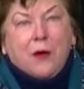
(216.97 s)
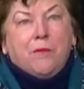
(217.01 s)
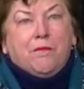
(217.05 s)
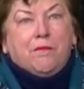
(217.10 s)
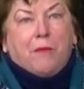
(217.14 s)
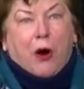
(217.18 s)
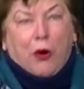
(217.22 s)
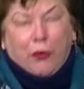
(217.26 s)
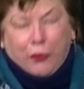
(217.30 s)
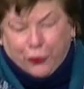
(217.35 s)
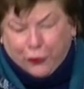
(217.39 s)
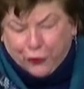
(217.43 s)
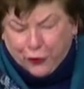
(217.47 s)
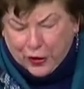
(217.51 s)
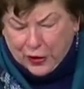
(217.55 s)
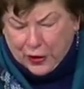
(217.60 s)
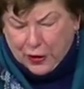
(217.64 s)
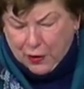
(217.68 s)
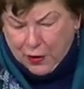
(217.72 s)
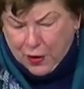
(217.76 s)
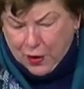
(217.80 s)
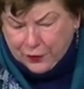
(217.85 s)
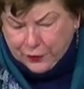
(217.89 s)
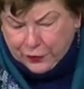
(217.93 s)
both for the
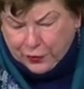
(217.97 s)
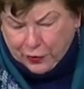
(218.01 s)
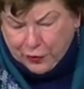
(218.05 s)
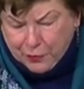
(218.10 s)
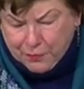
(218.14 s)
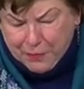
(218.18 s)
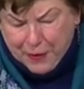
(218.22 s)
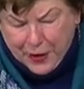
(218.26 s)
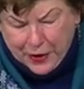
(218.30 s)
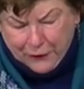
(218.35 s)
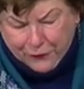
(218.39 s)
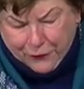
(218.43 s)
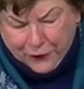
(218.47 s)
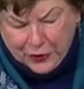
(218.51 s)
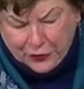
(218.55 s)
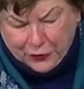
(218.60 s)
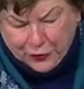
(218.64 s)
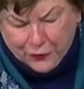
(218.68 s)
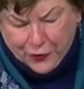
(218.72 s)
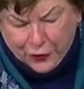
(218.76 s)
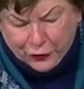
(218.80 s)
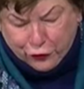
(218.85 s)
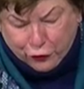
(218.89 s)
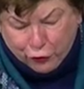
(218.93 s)
long-term benefits
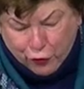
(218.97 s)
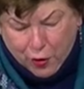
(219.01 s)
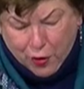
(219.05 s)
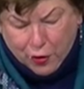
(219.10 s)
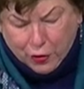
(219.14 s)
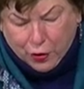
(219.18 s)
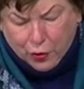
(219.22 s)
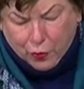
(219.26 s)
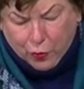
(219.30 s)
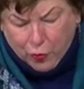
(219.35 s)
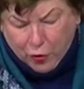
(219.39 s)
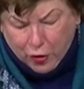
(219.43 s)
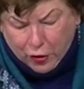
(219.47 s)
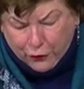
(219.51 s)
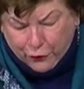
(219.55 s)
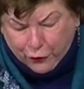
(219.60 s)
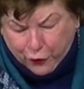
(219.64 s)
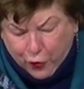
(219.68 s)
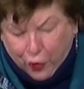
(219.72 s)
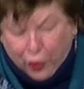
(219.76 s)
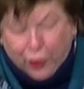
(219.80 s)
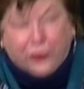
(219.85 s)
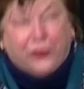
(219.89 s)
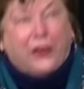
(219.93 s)
of a stronger
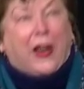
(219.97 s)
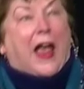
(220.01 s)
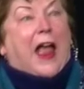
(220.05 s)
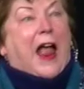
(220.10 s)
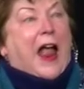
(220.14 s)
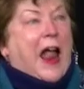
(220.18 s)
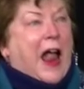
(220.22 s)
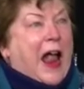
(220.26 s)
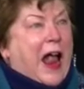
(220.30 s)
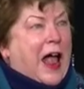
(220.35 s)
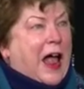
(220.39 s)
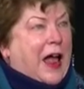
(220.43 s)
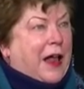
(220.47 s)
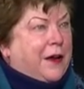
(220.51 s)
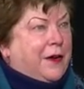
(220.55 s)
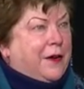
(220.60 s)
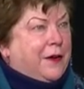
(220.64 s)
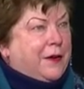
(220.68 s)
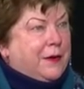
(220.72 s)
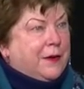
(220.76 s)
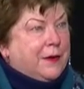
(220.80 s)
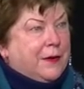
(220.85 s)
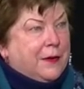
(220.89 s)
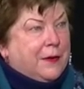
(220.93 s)
workforce and